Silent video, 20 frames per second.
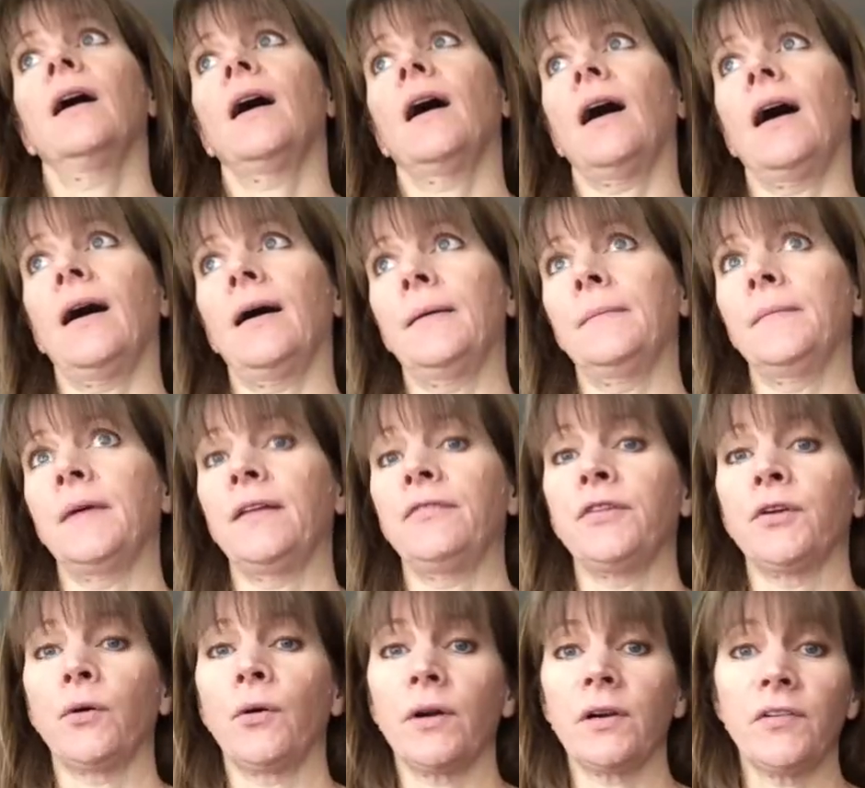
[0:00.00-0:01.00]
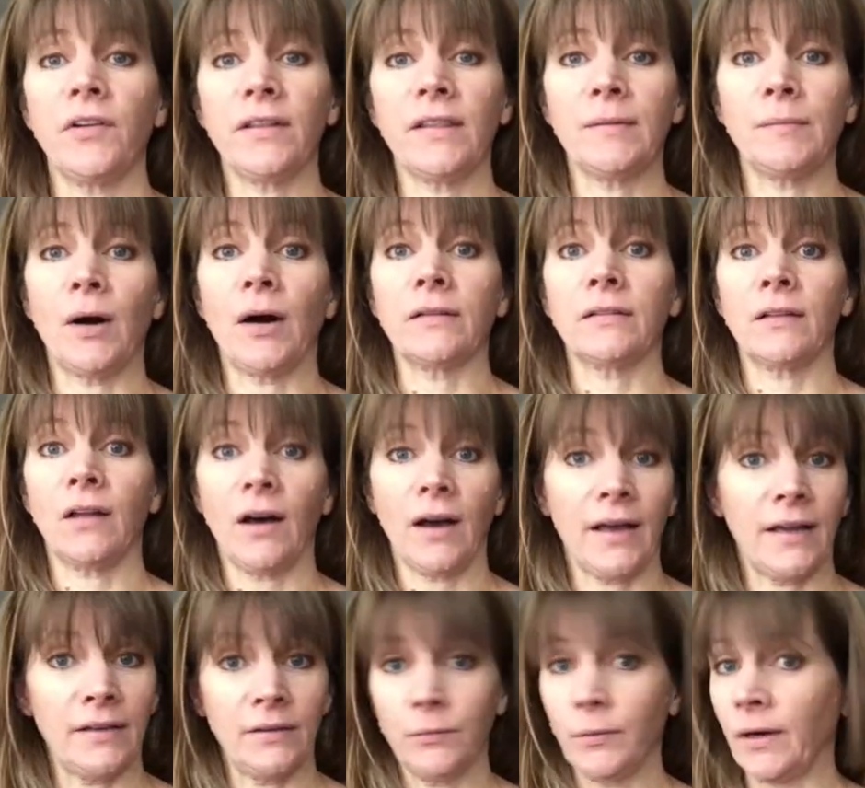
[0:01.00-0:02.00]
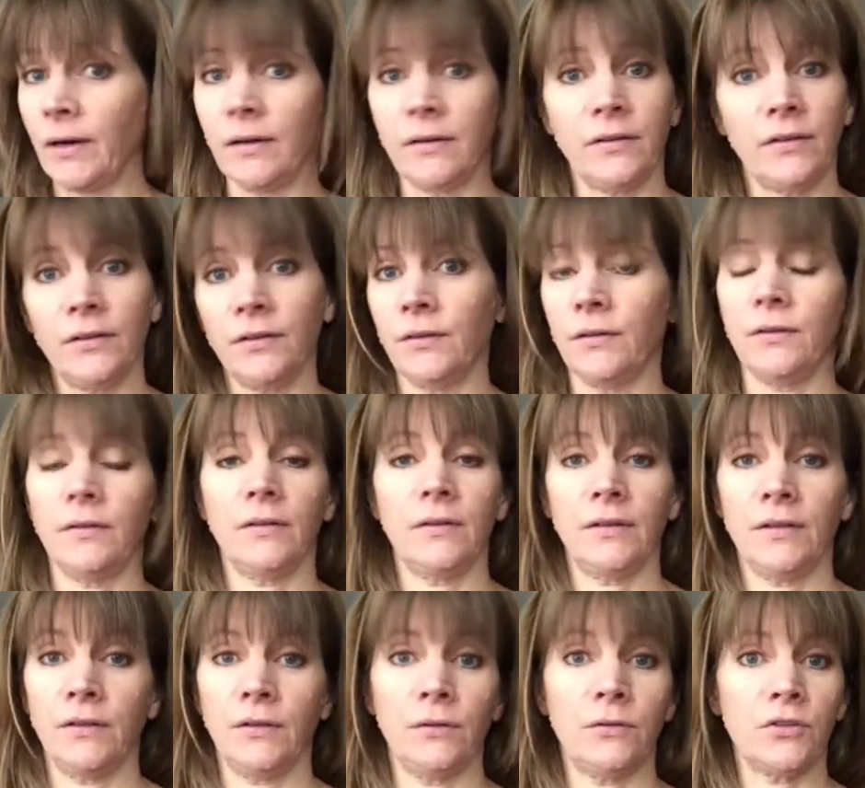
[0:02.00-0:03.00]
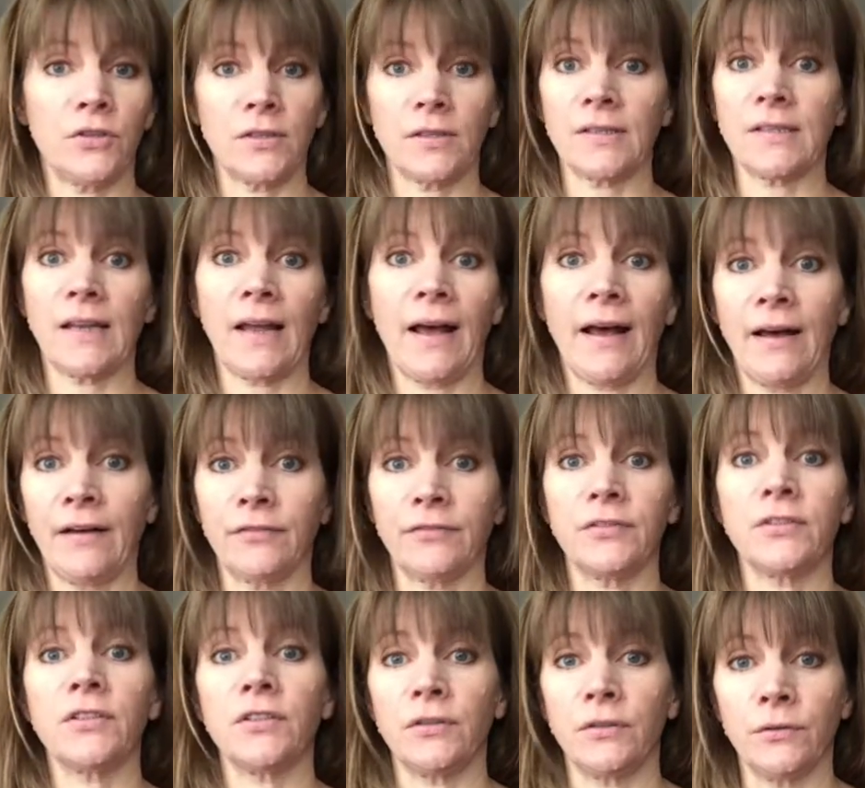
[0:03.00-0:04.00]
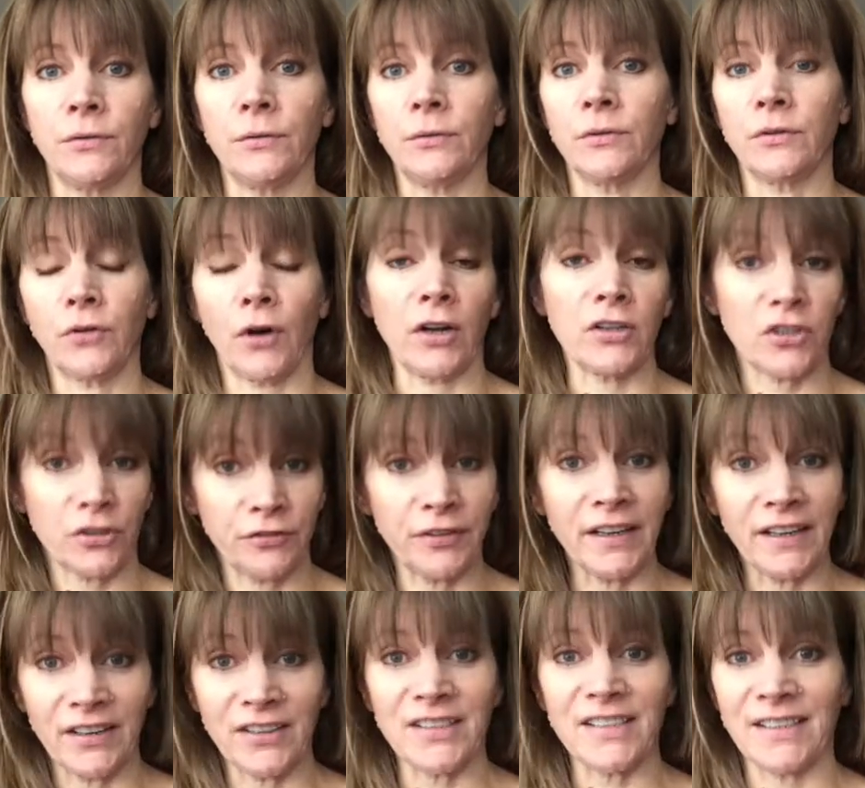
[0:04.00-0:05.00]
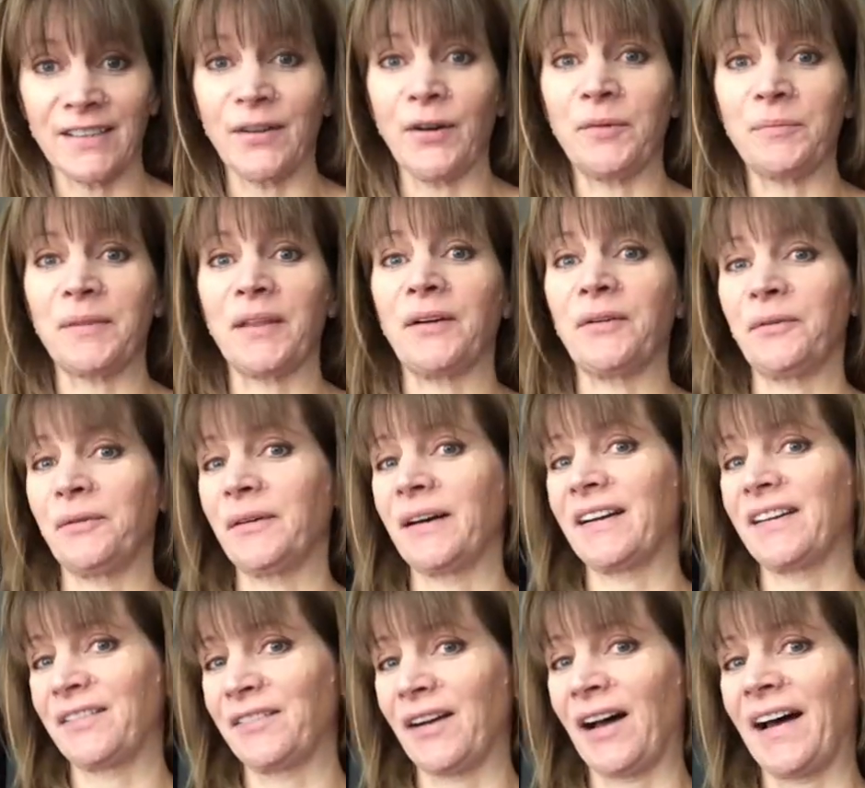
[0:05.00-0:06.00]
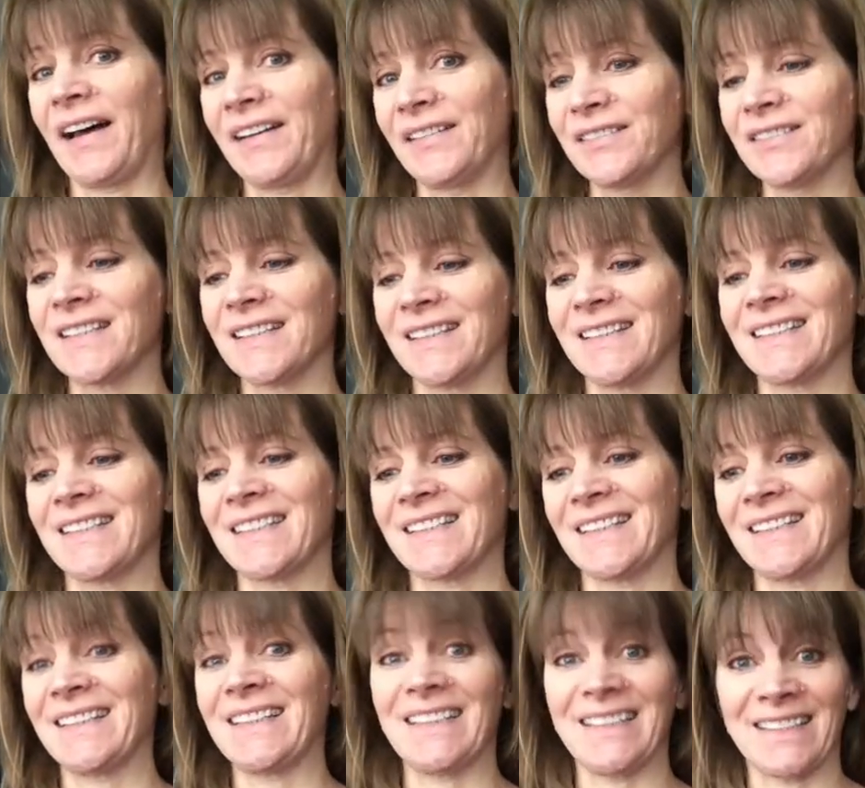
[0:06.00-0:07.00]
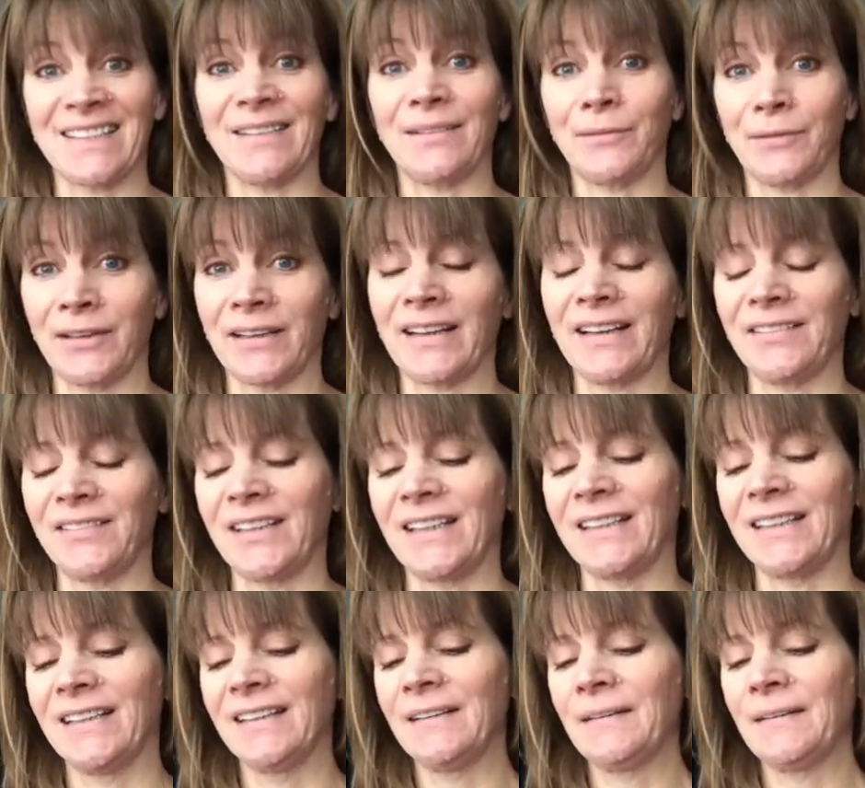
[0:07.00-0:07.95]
If you're ordering them online, well, you just have to cross your fingers and hope that what arrives is a decent working reed.